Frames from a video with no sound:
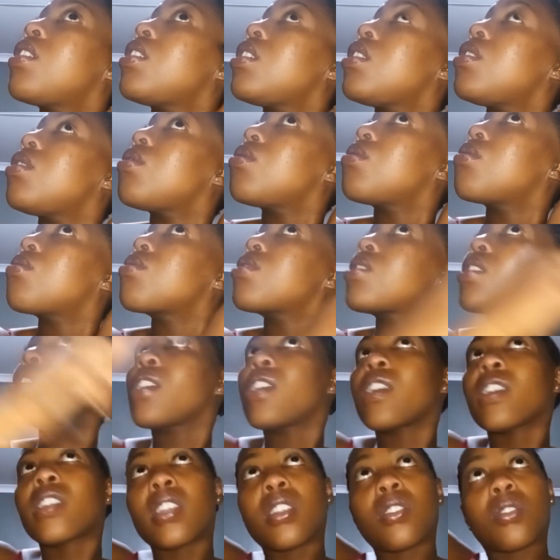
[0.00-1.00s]
He knows that
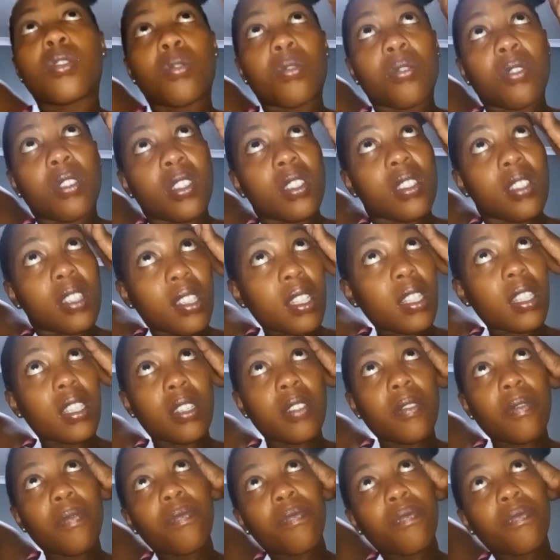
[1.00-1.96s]
I can do this thing.